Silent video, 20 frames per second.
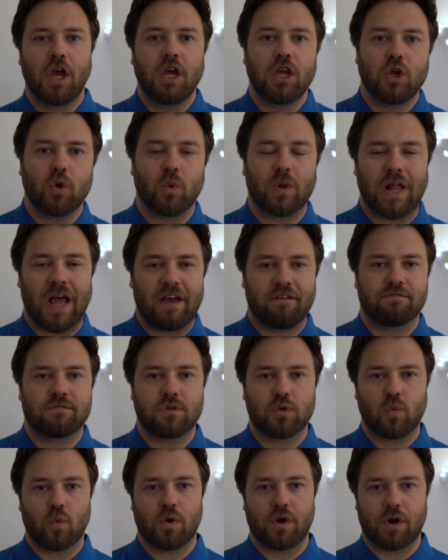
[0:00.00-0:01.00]
you will have
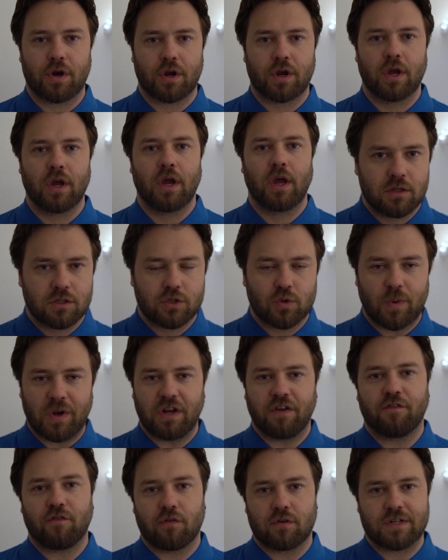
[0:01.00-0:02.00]
to work
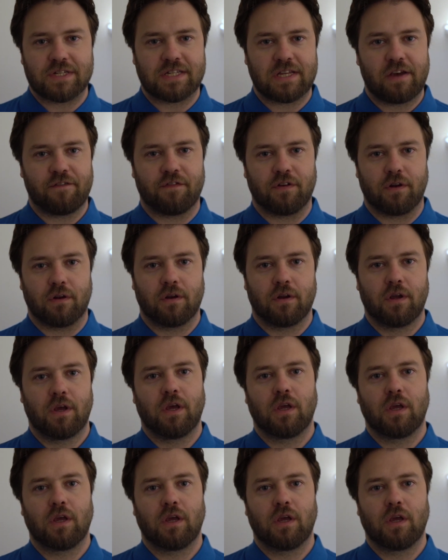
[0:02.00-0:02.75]
24/7.